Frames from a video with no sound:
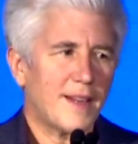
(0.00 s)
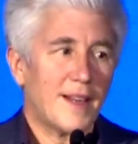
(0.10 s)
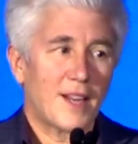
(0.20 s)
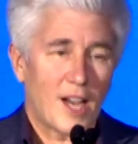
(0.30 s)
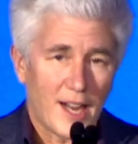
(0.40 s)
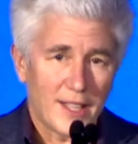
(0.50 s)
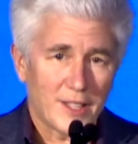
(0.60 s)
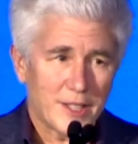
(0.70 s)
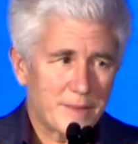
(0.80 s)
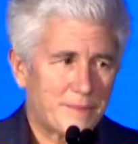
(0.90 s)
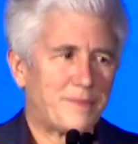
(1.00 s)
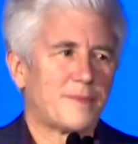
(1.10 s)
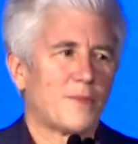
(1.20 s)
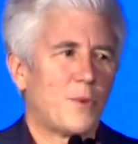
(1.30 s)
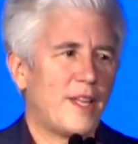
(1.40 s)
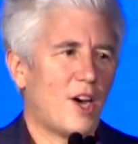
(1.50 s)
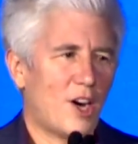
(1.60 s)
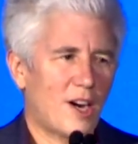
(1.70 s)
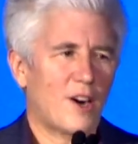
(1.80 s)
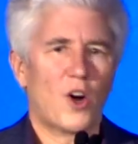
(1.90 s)
Kylar, we
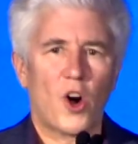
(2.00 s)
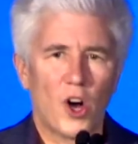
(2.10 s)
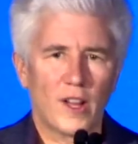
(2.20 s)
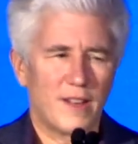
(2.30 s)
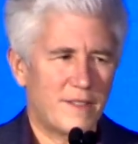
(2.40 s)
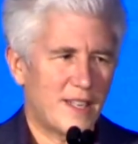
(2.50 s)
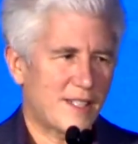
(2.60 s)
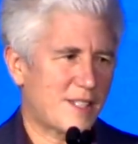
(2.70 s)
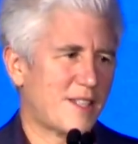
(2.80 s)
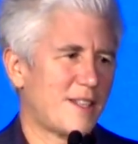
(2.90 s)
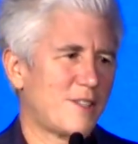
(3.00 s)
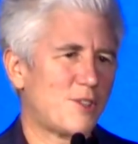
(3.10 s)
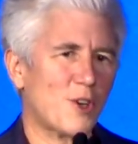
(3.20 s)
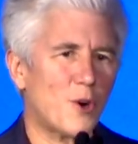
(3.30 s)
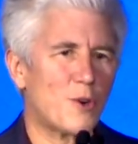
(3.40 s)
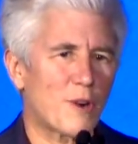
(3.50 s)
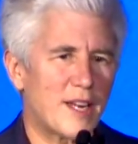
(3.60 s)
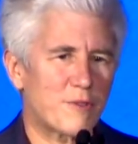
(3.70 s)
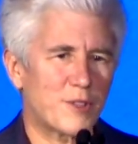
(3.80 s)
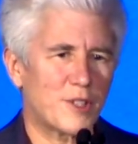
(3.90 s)
are, all of us, so
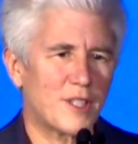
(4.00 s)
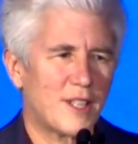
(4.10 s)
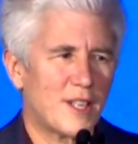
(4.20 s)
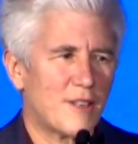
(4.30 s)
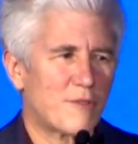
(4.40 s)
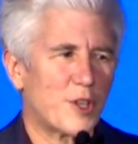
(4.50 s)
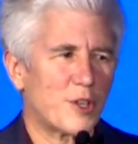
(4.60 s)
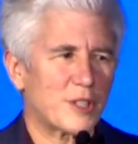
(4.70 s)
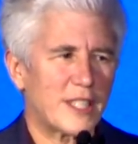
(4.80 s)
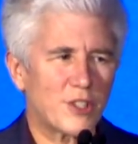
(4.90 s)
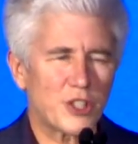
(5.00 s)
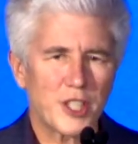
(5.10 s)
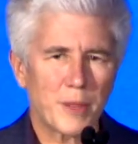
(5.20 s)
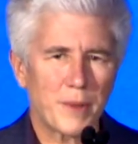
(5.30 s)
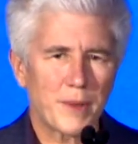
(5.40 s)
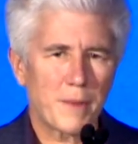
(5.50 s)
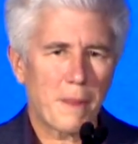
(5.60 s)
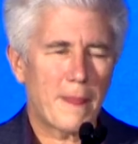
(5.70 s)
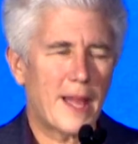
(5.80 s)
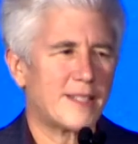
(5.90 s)
grateful for your leadership
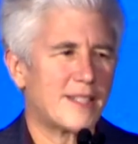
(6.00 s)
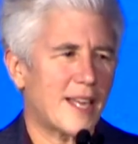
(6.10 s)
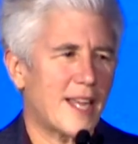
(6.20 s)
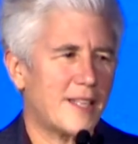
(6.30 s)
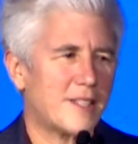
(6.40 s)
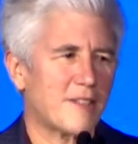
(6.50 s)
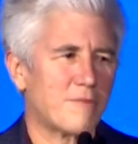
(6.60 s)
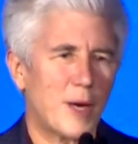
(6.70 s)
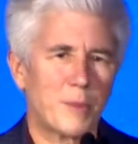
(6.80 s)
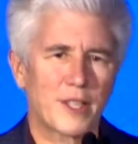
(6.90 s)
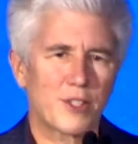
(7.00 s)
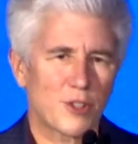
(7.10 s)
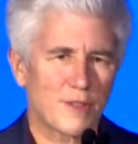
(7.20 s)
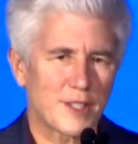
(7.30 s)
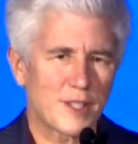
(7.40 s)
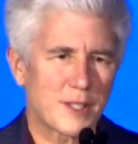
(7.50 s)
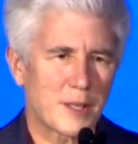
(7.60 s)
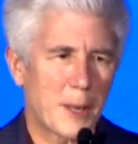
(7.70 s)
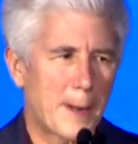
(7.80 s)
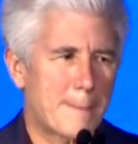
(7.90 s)
and decades of public service,
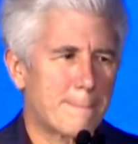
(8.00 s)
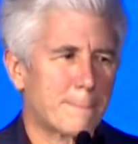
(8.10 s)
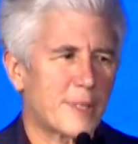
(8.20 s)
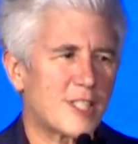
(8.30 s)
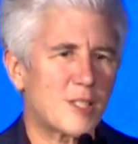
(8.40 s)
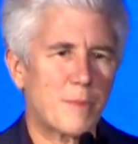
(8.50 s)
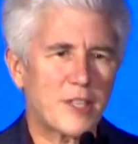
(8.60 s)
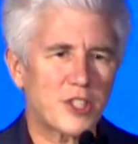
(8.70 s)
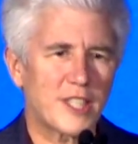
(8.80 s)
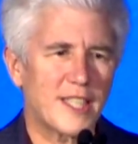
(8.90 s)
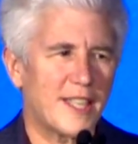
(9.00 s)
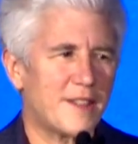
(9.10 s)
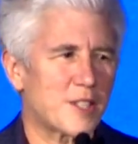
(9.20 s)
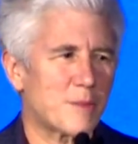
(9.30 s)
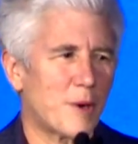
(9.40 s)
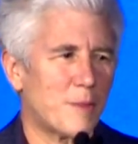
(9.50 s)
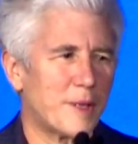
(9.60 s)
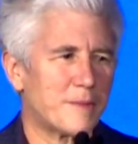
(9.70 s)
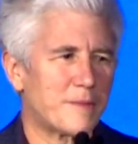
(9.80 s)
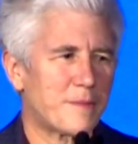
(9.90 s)
especially in this moment
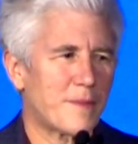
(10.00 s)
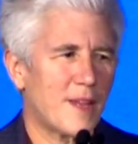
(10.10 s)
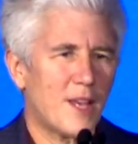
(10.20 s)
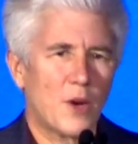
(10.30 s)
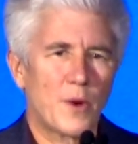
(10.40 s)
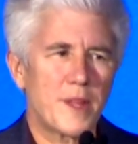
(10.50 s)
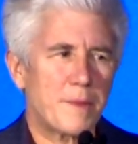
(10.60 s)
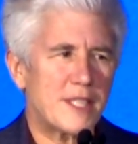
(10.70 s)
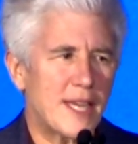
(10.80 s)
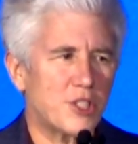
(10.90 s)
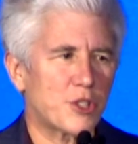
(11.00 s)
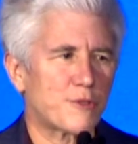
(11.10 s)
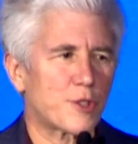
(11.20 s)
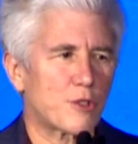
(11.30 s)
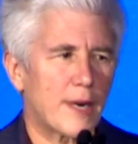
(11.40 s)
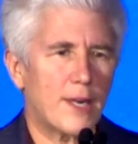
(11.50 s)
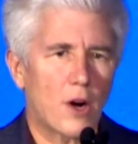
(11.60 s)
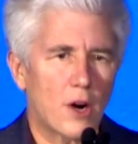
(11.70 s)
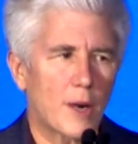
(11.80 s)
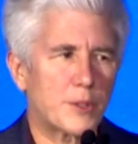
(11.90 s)
when the potential for great
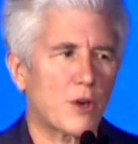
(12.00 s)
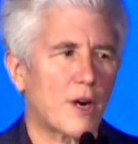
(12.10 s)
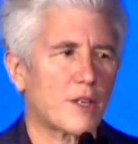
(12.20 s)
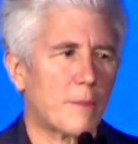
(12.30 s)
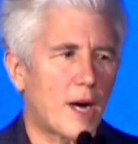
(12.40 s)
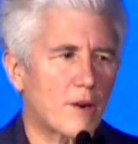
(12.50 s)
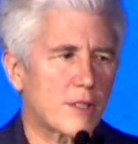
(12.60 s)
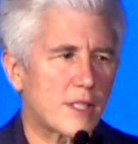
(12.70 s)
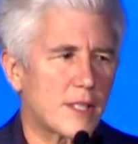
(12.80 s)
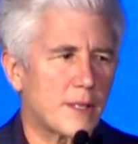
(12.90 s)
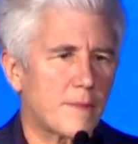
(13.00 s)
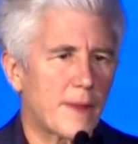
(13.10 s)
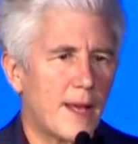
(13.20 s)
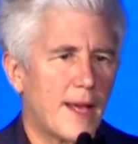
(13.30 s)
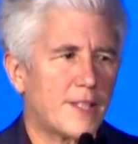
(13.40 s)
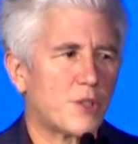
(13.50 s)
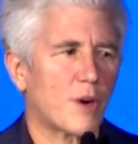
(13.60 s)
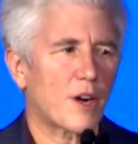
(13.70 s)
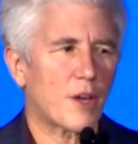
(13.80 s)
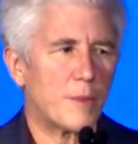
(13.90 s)
harm to our democracy and to
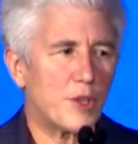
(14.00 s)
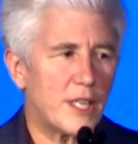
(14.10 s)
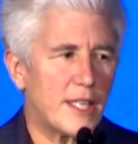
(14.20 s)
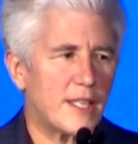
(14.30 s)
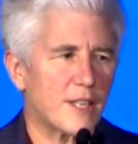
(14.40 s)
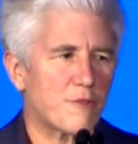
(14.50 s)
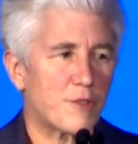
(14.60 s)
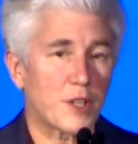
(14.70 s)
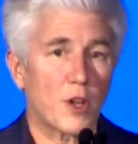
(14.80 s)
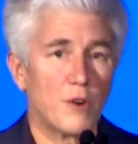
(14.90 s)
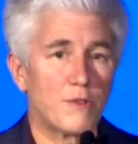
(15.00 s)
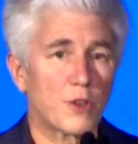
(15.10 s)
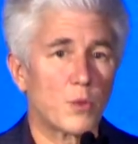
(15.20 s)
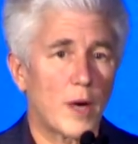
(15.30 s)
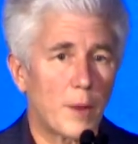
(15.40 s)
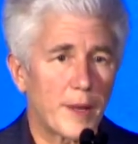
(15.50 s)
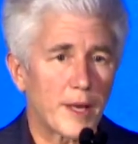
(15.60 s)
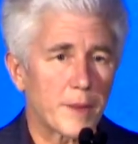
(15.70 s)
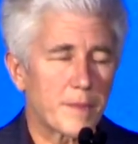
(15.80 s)
our community can feel overwhelming.